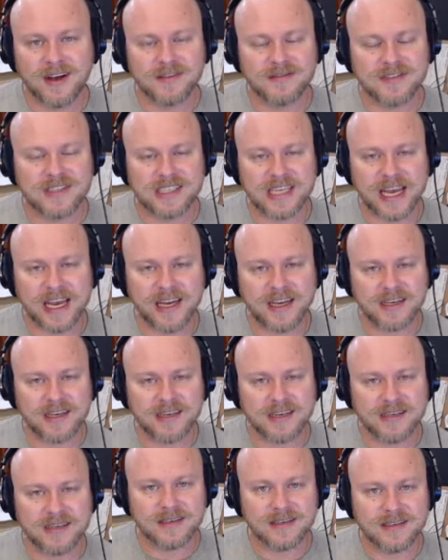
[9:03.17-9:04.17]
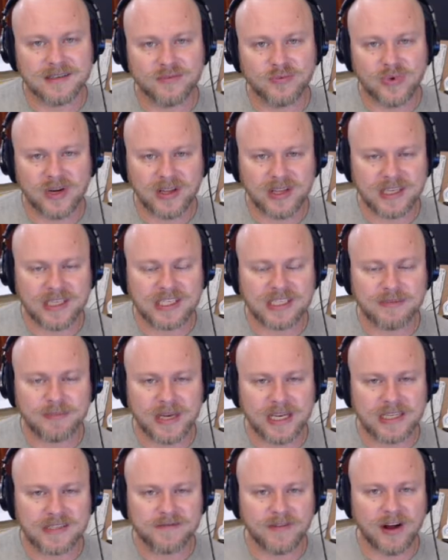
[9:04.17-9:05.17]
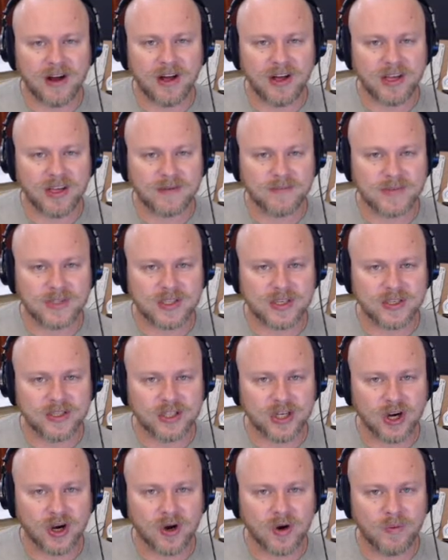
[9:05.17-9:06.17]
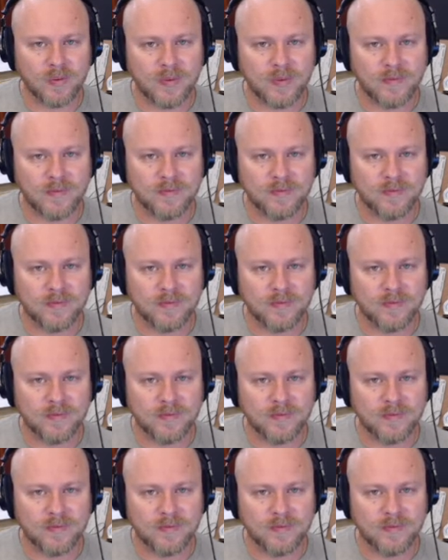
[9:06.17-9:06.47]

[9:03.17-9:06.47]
Satan really speaks volumes to Job.